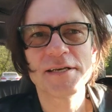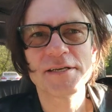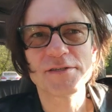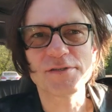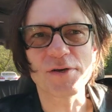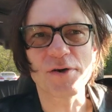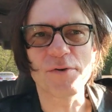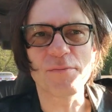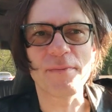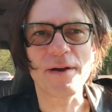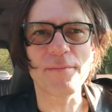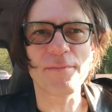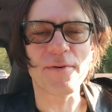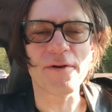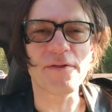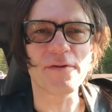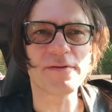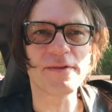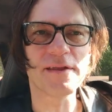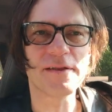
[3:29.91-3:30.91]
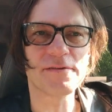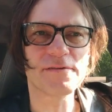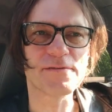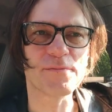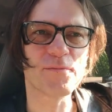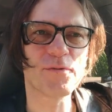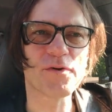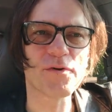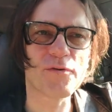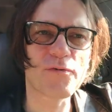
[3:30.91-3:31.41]
so my brother did
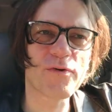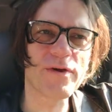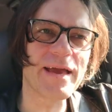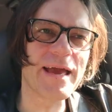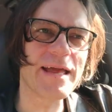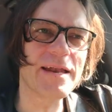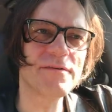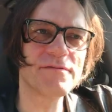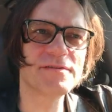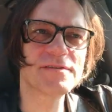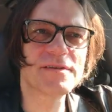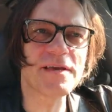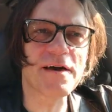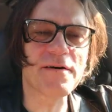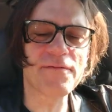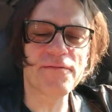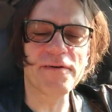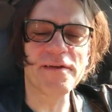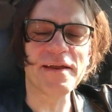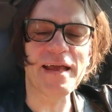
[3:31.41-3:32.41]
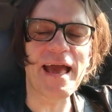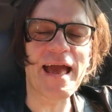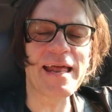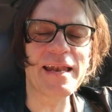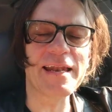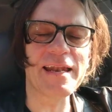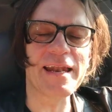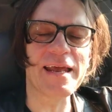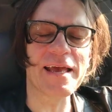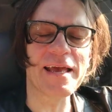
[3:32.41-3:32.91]
some real creative stuff in
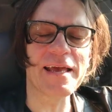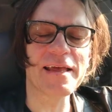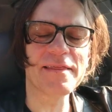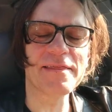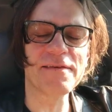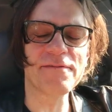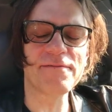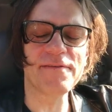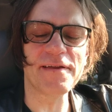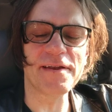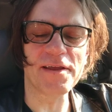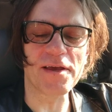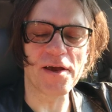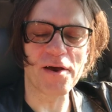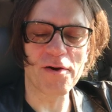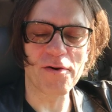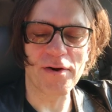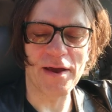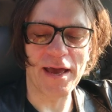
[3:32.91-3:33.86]
editing the video,